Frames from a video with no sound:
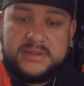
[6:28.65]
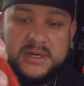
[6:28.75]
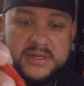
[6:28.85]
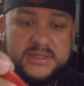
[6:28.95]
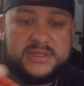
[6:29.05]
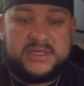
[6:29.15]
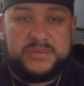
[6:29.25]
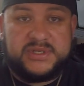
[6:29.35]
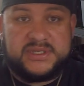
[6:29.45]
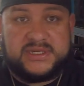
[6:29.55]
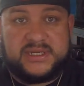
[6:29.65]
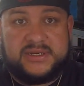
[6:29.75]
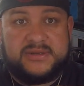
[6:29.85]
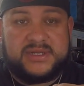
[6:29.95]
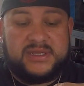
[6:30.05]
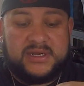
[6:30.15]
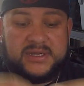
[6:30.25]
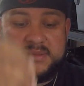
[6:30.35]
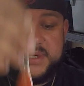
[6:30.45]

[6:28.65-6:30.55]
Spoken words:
honestly, the simplest things I do is I let it hit the